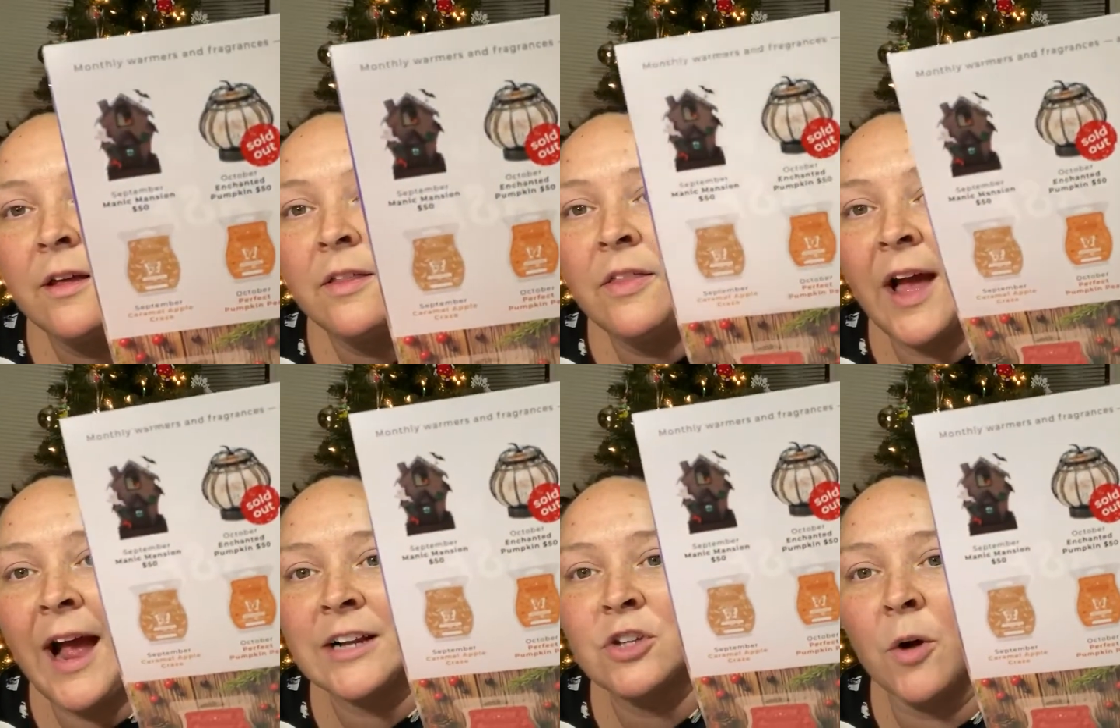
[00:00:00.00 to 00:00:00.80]
The
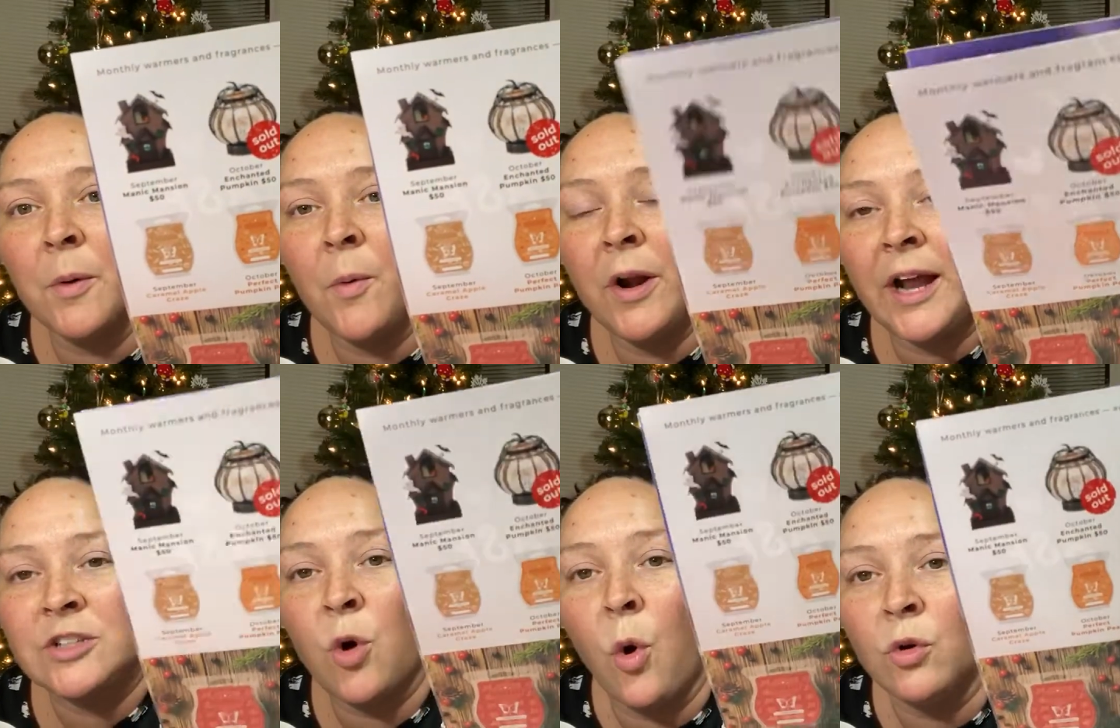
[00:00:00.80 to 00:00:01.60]
October one, I
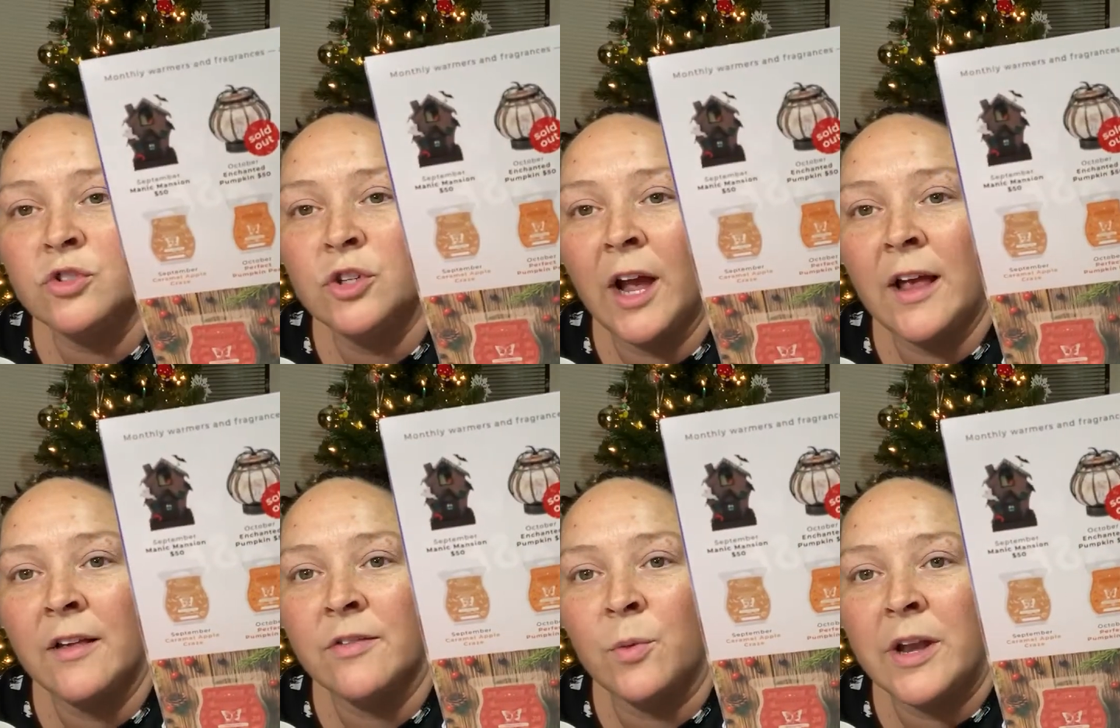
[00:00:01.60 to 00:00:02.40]
told you
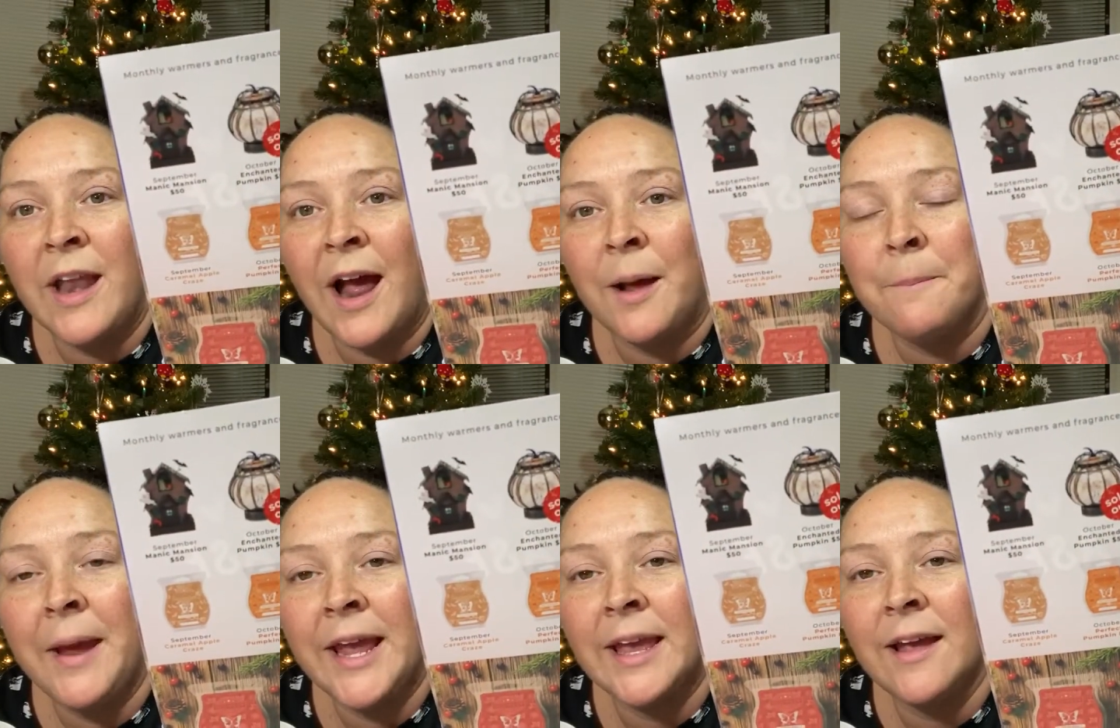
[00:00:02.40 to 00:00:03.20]
guys, would not
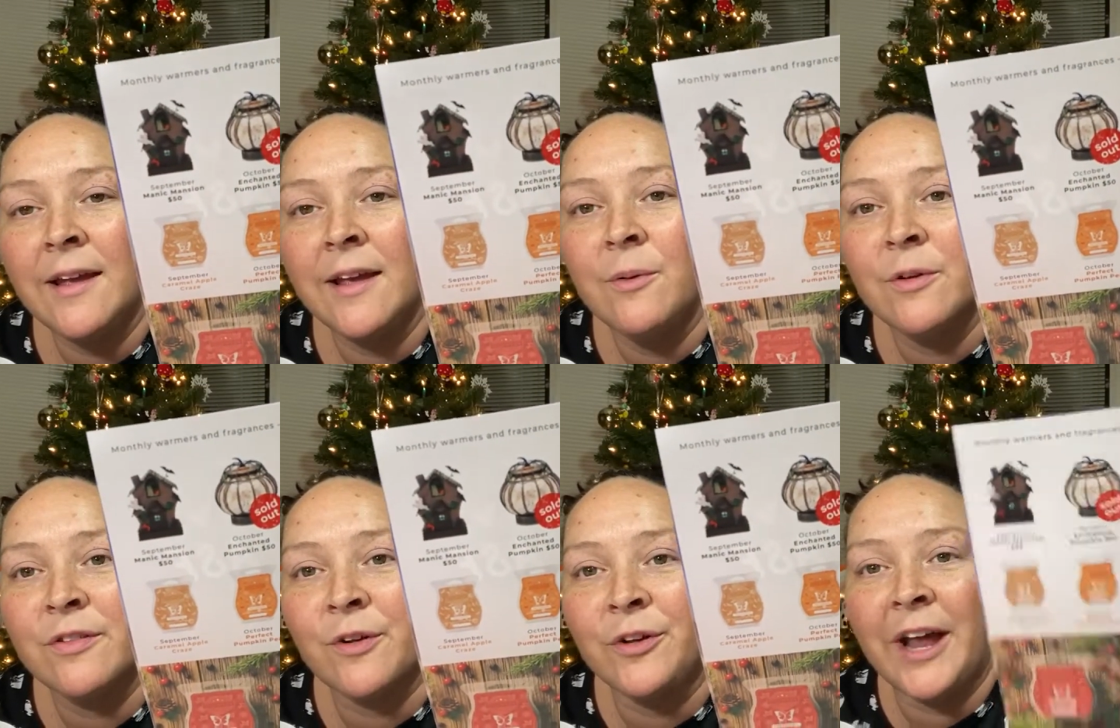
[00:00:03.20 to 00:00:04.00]
make it. It was
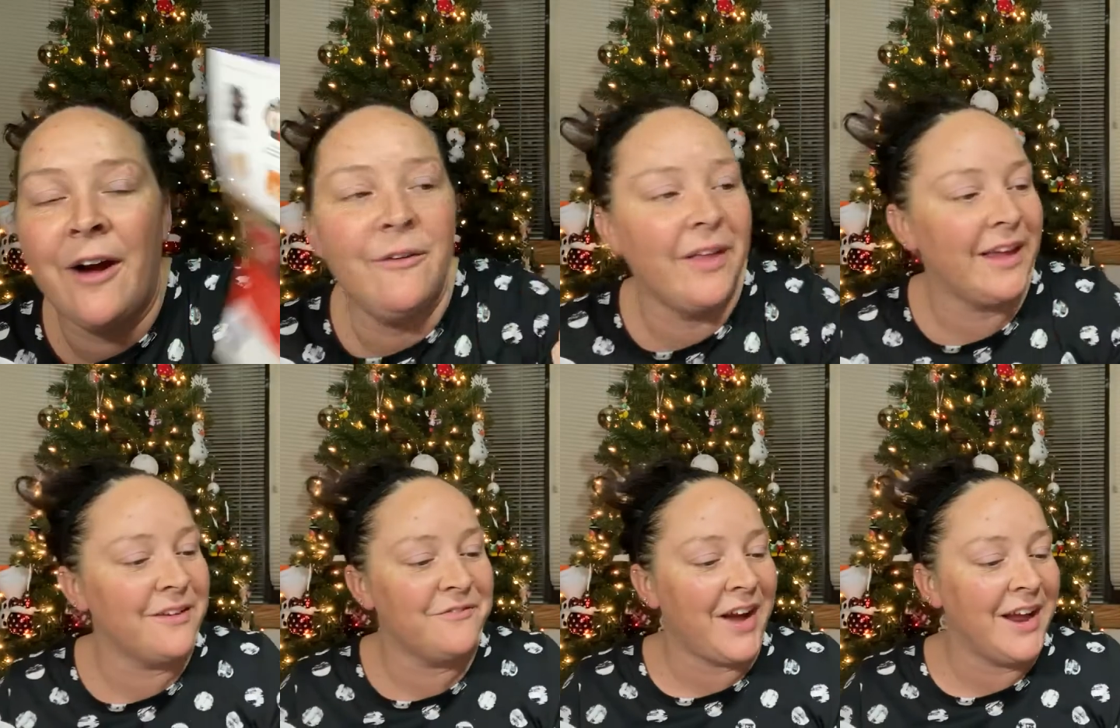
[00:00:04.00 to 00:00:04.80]
sold out like
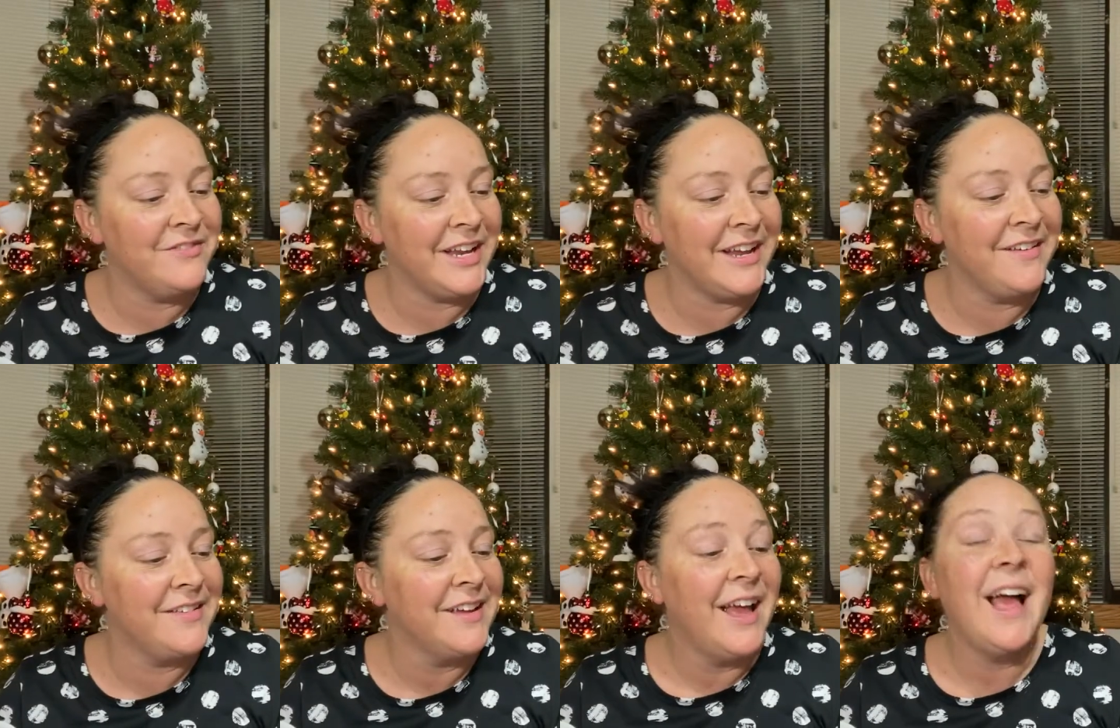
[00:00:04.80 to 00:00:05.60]
in 5 days.
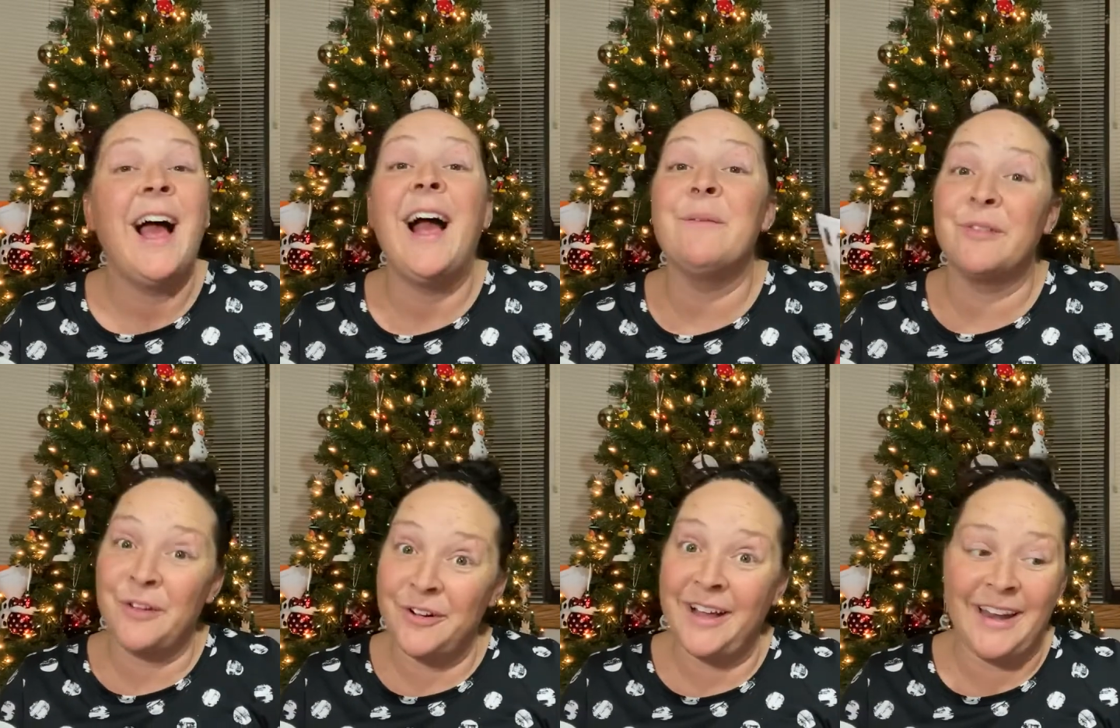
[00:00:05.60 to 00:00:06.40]
I'm
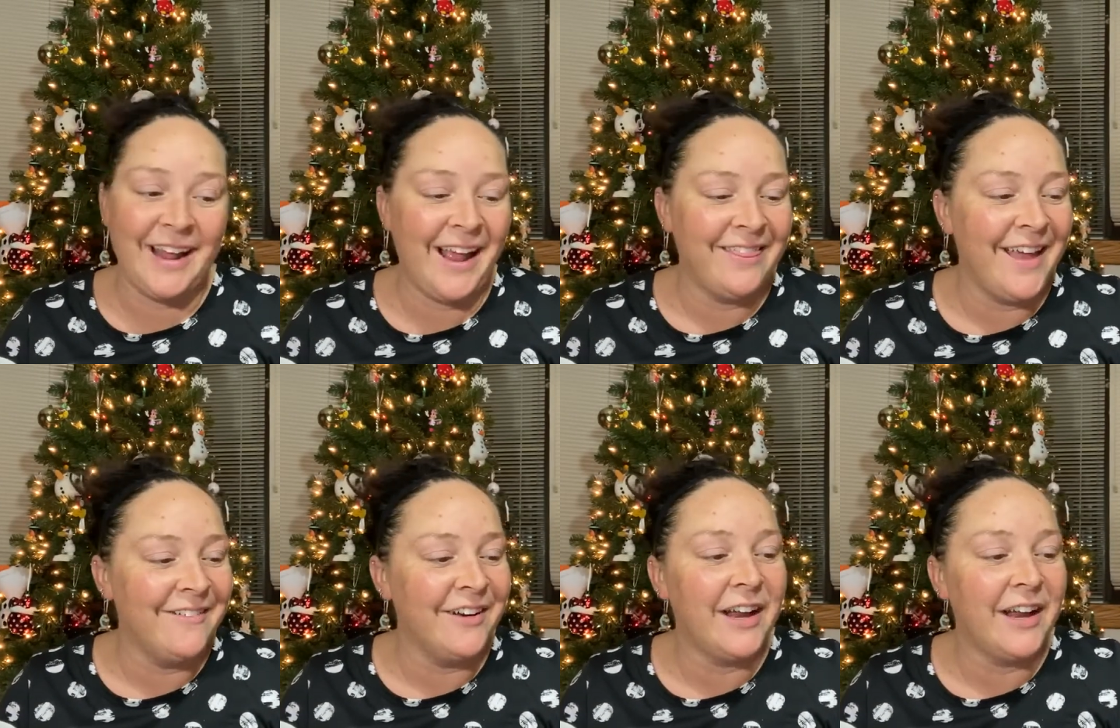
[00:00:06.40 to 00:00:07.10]
so glad I got that one.